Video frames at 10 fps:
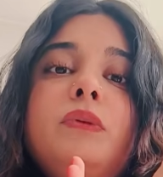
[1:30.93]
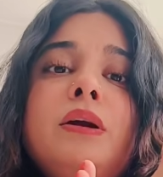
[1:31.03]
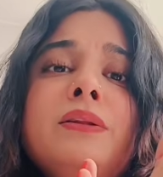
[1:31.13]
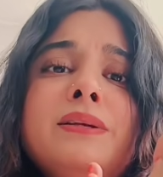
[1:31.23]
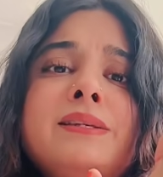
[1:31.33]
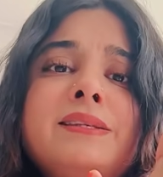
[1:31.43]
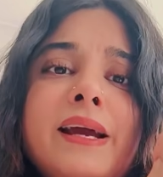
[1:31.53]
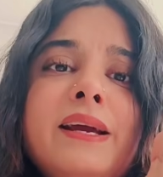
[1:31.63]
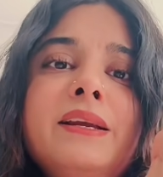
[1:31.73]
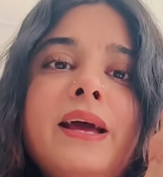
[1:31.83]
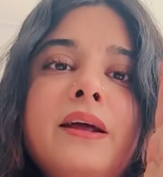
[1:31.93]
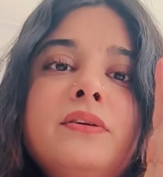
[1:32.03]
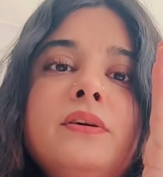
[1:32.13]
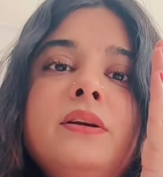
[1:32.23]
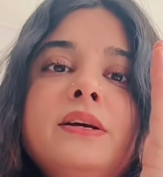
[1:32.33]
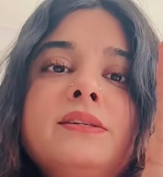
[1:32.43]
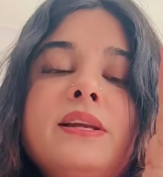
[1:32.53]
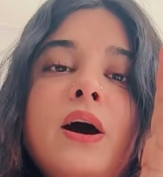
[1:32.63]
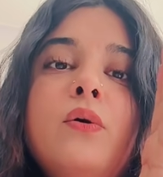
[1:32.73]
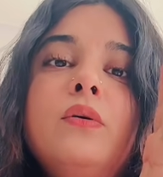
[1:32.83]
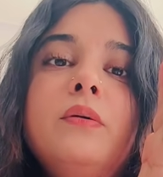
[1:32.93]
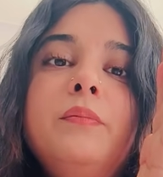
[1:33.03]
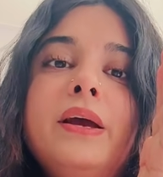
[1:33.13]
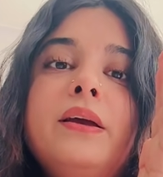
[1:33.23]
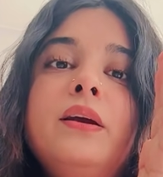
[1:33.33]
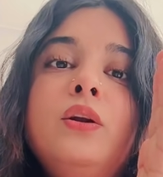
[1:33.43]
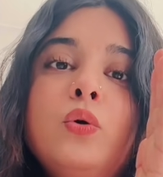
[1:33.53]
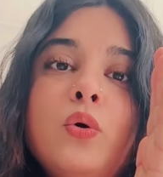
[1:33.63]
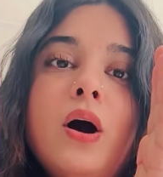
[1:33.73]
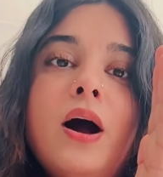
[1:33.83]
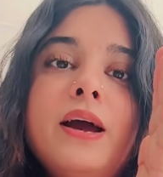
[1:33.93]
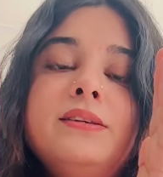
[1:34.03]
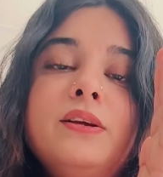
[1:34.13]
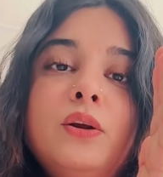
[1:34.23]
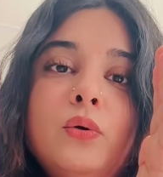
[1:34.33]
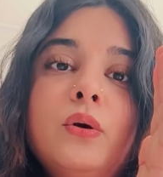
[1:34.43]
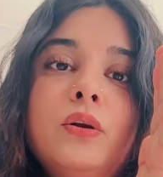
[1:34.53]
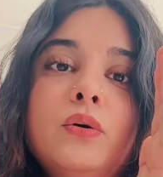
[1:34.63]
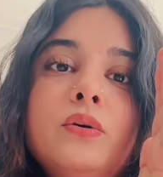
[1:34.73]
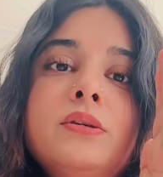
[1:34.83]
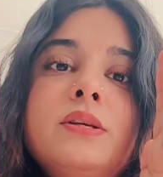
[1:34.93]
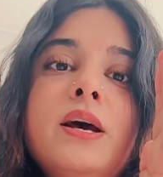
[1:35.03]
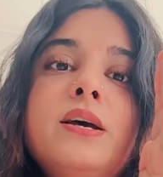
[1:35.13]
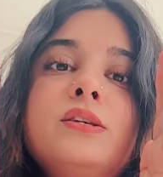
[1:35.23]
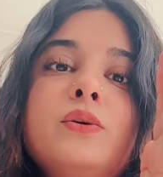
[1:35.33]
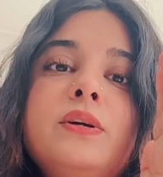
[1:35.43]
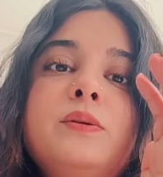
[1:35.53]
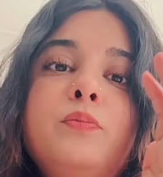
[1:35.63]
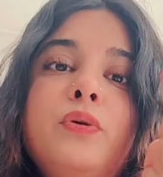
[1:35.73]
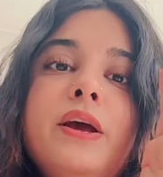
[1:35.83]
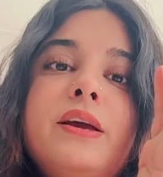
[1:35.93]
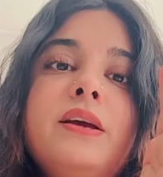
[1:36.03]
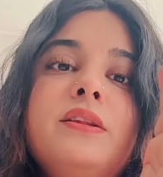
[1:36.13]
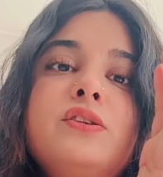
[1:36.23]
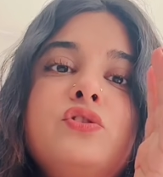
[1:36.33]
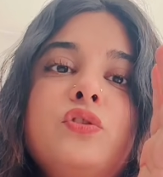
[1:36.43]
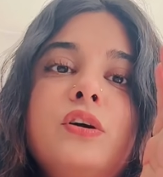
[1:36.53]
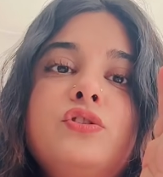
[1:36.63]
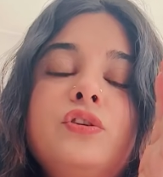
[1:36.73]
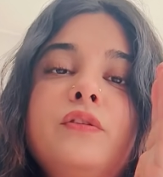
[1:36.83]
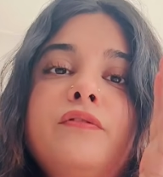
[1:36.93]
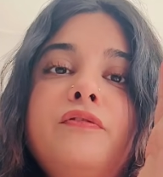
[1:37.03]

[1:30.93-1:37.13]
the second candle is now making lower highs and lower lows. So it's breaking the structure. The